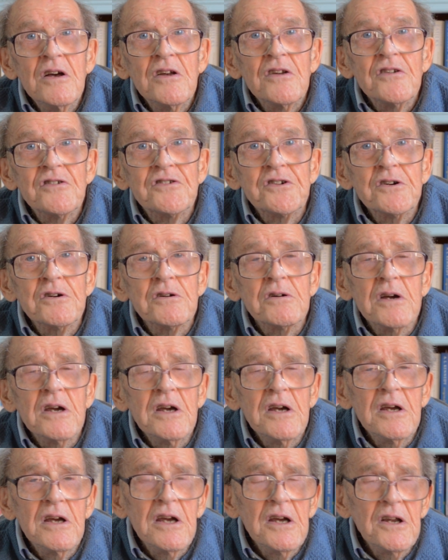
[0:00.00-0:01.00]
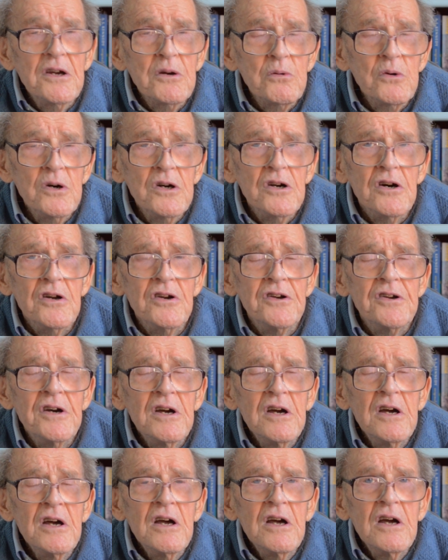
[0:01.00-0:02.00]
So, in a word,
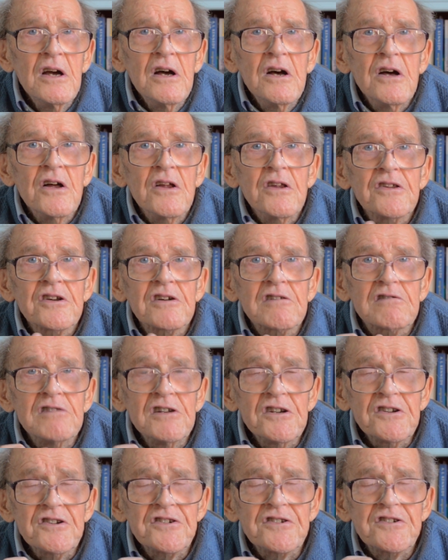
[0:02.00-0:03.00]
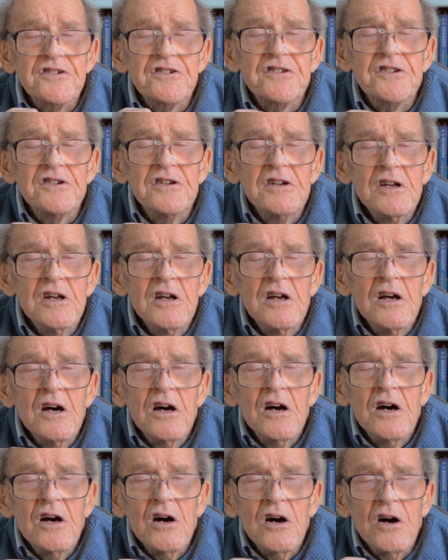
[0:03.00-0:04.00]
the crests
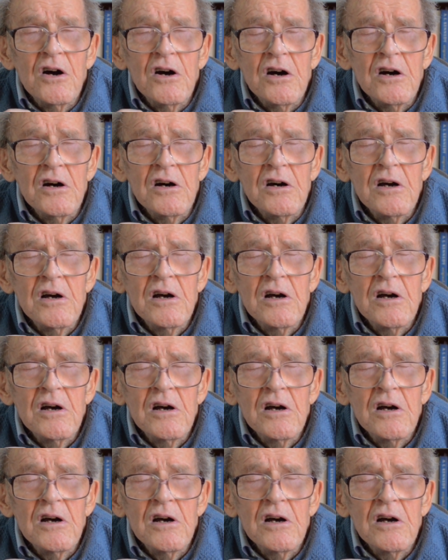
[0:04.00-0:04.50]
are